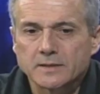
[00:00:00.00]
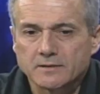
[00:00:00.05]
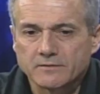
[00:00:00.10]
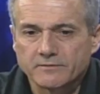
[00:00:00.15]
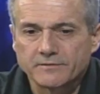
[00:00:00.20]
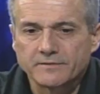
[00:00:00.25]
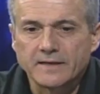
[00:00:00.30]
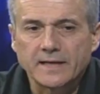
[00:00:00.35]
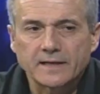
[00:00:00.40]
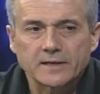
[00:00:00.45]
been,
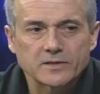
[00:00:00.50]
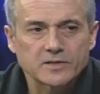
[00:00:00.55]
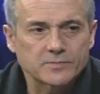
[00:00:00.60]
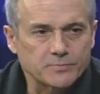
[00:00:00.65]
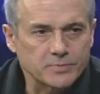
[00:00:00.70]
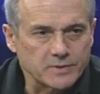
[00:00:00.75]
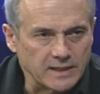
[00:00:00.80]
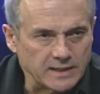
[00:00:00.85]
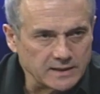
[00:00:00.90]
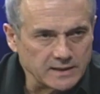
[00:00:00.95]
in fact,
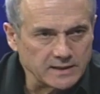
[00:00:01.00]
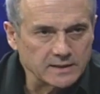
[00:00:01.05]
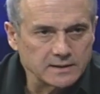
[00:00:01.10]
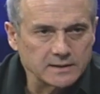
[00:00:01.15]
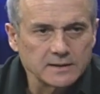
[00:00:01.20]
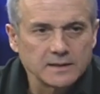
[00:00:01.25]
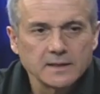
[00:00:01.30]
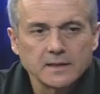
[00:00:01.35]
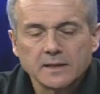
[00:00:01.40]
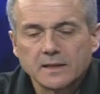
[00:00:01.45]

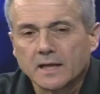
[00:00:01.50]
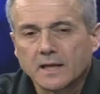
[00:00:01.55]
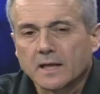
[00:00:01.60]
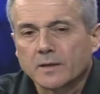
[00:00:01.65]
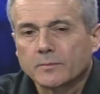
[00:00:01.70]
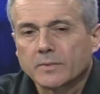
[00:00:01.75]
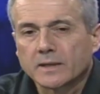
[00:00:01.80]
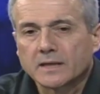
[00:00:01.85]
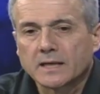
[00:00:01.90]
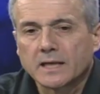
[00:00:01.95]
spreading
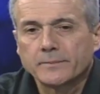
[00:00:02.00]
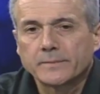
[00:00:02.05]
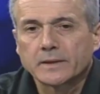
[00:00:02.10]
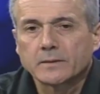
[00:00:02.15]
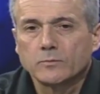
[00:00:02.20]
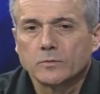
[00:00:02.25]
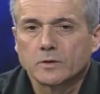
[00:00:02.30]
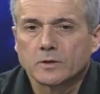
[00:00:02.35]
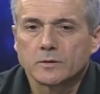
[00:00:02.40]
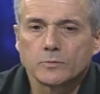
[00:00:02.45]
and becoming
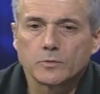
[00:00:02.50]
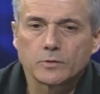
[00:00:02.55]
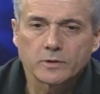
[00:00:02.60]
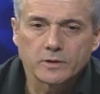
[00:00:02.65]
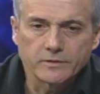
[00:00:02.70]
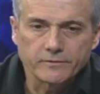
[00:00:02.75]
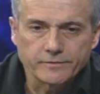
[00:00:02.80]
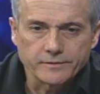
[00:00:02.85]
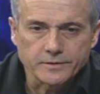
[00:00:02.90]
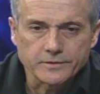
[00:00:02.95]
more and more
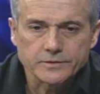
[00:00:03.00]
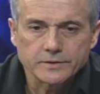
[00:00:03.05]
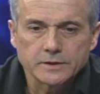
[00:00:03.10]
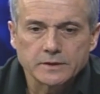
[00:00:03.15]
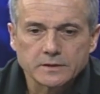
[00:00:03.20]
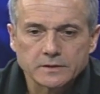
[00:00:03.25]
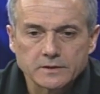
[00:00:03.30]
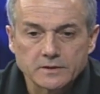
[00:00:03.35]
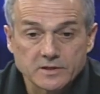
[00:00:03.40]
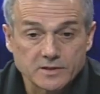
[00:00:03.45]

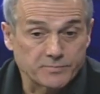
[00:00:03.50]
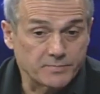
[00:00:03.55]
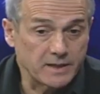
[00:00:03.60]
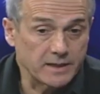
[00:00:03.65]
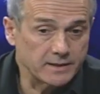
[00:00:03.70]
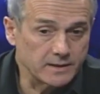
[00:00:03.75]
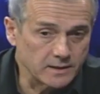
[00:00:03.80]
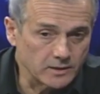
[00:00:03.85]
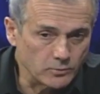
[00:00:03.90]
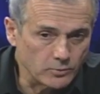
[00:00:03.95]
efficient.
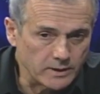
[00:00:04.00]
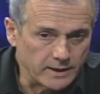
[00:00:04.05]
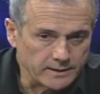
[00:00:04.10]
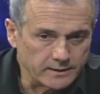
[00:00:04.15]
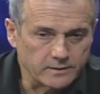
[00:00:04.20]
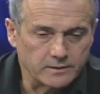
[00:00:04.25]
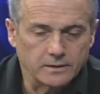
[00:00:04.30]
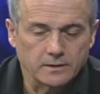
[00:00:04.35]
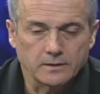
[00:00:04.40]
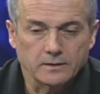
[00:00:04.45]
Spreading what?
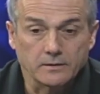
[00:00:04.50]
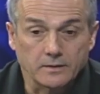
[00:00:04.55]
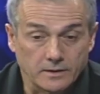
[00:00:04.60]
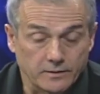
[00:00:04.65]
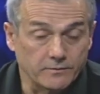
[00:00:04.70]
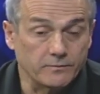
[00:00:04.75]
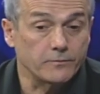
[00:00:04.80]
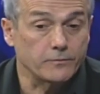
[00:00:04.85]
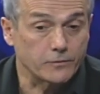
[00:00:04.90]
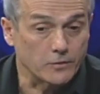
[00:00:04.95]
Uh,
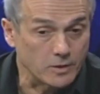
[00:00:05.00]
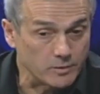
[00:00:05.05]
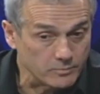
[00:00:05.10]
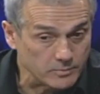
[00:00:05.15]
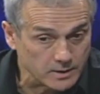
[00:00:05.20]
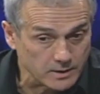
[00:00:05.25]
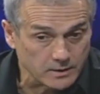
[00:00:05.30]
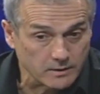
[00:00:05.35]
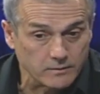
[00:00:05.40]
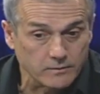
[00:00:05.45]

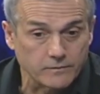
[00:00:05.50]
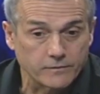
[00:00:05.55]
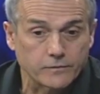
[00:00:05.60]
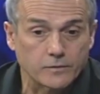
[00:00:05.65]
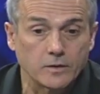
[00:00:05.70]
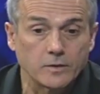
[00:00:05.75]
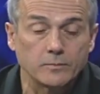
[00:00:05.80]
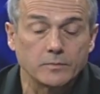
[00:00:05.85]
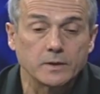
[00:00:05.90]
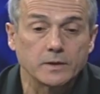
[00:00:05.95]
from uh,
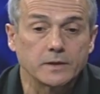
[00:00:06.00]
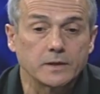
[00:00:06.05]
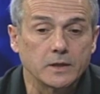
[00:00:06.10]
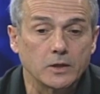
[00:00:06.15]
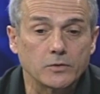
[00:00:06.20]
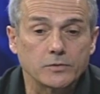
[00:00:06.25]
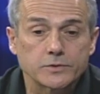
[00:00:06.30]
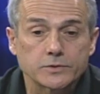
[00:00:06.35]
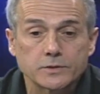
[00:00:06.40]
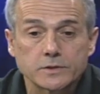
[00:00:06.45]
from the
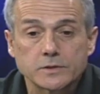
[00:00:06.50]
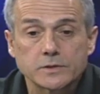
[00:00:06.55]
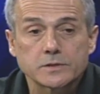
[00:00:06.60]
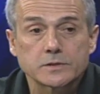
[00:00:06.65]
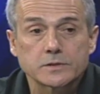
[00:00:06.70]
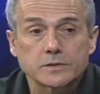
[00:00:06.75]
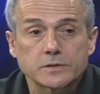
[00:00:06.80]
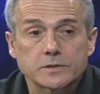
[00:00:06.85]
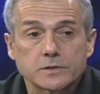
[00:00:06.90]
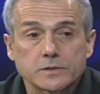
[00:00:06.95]

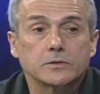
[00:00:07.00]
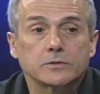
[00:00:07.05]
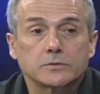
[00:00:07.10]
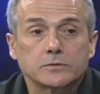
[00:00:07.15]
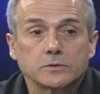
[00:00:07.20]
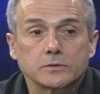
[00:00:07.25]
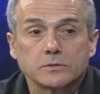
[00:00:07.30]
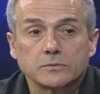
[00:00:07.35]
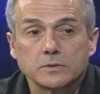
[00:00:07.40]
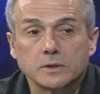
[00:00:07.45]
oceans uh,
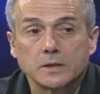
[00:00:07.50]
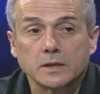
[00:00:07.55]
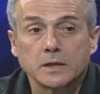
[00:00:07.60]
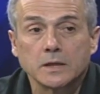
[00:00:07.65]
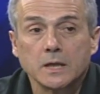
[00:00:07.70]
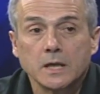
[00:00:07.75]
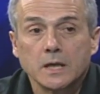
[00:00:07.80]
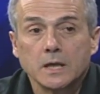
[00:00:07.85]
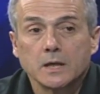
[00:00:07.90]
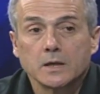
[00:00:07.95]
to, uh,
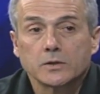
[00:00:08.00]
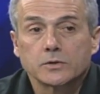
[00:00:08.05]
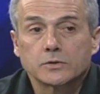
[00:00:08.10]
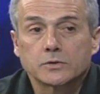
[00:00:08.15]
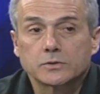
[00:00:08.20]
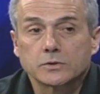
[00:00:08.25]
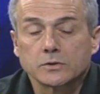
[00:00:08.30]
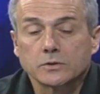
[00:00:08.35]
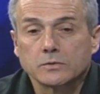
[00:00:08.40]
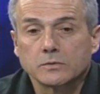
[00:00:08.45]

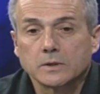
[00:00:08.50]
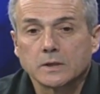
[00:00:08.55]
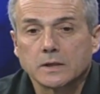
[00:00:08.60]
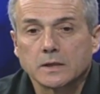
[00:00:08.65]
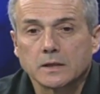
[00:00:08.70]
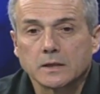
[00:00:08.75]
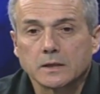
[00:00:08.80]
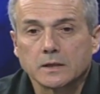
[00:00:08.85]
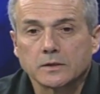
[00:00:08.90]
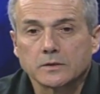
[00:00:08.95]
to,
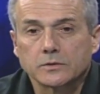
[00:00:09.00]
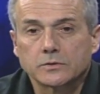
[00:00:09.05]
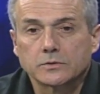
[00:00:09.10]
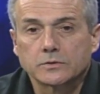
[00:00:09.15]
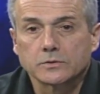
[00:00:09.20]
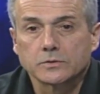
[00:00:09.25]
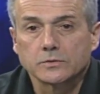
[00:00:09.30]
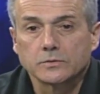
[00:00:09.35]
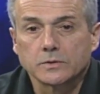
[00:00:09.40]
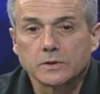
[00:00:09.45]
uh,
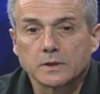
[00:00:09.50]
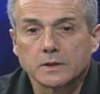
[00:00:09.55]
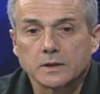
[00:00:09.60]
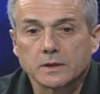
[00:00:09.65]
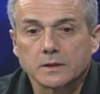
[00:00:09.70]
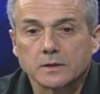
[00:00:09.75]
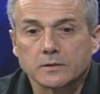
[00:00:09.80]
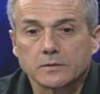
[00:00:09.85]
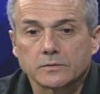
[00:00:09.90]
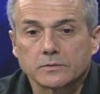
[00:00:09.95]
to,
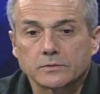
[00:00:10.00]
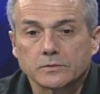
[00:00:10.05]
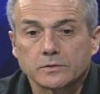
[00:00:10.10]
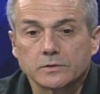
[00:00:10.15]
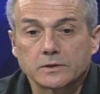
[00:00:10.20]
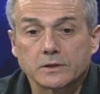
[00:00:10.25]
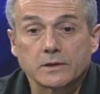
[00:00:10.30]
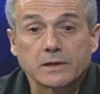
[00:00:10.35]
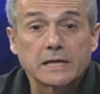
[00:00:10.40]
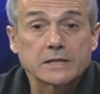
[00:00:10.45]
uh, to
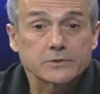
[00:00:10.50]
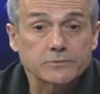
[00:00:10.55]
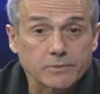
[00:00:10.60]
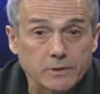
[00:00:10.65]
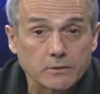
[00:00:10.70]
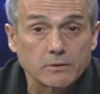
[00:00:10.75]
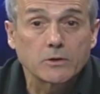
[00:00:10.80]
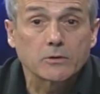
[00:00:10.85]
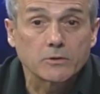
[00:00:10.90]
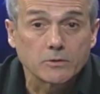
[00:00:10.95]

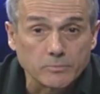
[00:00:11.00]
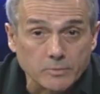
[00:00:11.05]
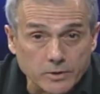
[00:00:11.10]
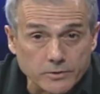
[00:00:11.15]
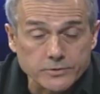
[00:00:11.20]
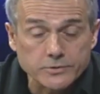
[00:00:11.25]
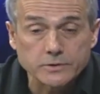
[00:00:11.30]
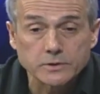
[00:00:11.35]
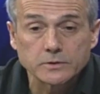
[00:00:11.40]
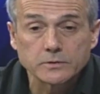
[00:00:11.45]
terrestrial
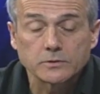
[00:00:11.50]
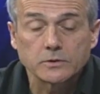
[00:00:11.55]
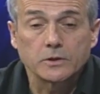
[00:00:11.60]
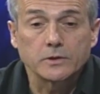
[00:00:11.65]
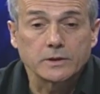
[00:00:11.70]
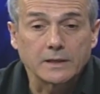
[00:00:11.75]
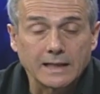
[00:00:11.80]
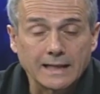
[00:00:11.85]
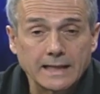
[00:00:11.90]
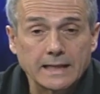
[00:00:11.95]
locomotion
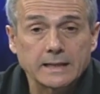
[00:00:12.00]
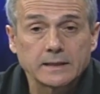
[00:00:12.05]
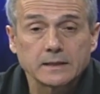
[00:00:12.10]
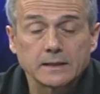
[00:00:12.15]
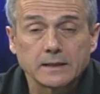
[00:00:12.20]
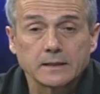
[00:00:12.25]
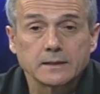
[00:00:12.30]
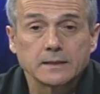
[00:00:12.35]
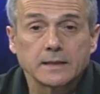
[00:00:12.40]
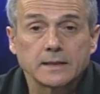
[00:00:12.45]
on
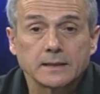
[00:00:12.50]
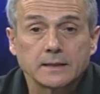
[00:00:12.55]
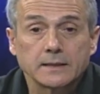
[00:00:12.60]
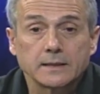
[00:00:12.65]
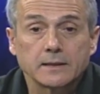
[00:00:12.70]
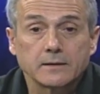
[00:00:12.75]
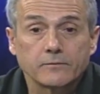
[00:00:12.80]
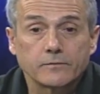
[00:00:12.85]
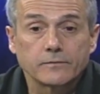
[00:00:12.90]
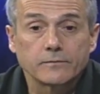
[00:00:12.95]
land, and then
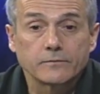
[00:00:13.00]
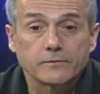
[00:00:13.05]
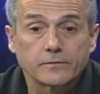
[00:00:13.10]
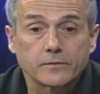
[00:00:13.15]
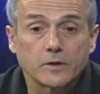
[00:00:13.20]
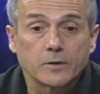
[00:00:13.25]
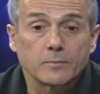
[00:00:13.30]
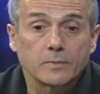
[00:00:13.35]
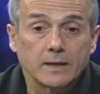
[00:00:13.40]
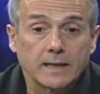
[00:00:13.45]
uh,
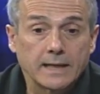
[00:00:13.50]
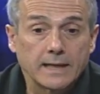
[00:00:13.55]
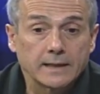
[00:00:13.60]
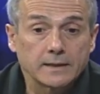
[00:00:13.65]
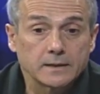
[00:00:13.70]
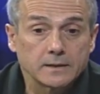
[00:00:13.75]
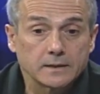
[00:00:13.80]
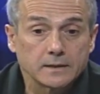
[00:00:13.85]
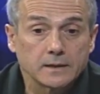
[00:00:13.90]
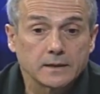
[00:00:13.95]
from
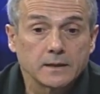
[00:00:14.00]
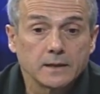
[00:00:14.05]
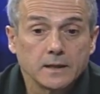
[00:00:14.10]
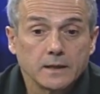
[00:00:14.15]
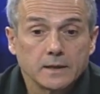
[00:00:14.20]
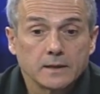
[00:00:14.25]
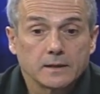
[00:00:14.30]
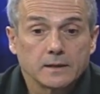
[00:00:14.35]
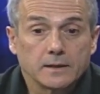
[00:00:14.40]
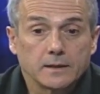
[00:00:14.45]
land uh,
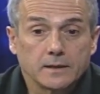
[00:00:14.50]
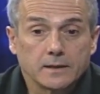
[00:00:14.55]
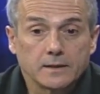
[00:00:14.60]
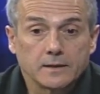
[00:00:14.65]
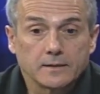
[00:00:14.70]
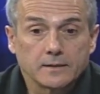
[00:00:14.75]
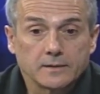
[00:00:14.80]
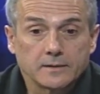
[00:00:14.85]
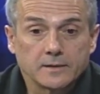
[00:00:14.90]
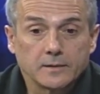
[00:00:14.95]
Uh,
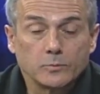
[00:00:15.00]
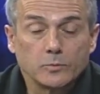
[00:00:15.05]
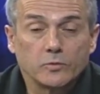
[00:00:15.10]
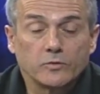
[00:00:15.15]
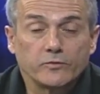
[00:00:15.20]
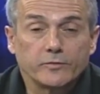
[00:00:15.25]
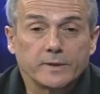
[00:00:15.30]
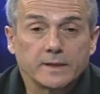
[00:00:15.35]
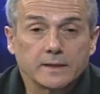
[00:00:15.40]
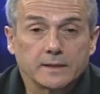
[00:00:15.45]
the
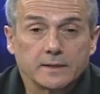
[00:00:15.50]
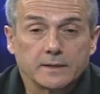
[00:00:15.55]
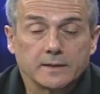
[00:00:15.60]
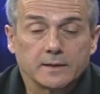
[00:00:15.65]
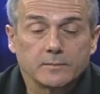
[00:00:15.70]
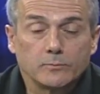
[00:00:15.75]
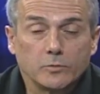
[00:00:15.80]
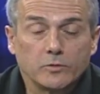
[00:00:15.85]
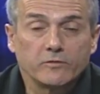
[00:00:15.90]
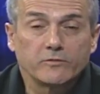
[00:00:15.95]
moving,
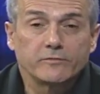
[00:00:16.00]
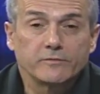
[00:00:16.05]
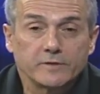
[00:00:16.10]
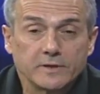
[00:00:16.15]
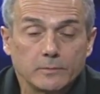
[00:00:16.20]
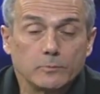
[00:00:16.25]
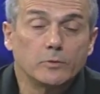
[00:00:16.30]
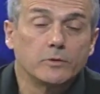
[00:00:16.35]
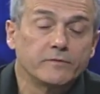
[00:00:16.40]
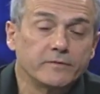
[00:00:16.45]
the move,
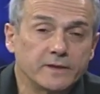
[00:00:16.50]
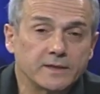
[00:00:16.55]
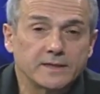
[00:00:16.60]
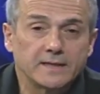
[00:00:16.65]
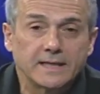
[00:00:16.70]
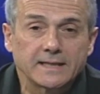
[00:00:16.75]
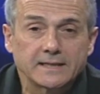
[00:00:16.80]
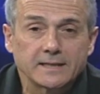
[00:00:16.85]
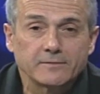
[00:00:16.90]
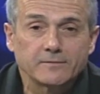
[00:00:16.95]
the moving
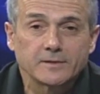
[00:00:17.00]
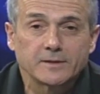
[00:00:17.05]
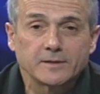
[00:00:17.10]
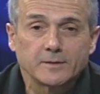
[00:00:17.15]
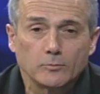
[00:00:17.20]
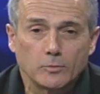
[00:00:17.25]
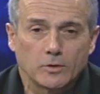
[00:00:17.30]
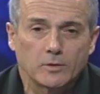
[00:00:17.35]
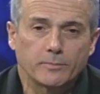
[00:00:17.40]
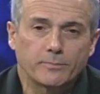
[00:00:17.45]
got even
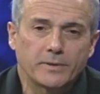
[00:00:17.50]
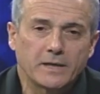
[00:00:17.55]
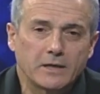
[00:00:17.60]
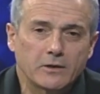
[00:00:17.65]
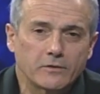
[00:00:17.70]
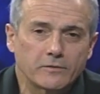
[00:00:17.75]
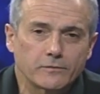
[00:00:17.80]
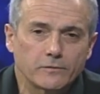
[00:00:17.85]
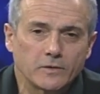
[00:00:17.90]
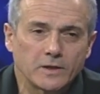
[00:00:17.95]
more
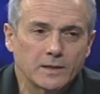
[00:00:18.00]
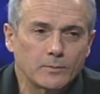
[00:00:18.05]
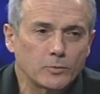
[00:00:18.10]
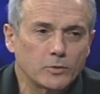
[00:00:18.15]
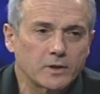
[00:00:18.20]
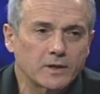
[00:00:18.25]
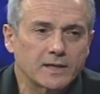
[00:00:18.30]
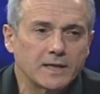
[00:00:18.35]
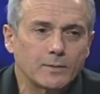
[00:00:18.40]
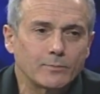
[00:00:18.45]
powerful and
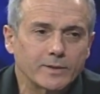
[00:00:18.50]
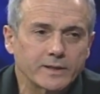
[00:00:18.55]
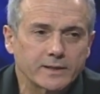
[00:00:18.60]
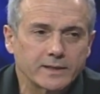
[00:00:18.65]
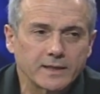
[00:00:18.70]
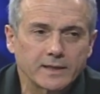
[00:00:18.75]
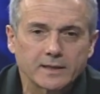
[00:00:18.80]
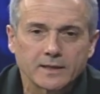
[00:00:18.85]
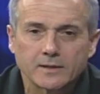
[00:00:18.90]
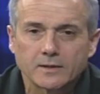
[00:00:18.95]
more
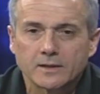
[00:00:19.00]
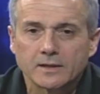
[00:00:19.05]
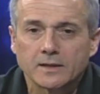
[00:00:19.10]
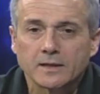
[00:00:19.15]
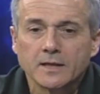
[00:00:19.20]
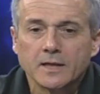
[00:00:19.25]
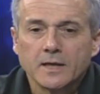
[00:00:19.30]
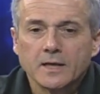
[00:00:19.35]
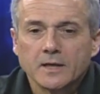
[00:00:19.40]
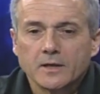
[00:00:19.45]
complicated uh,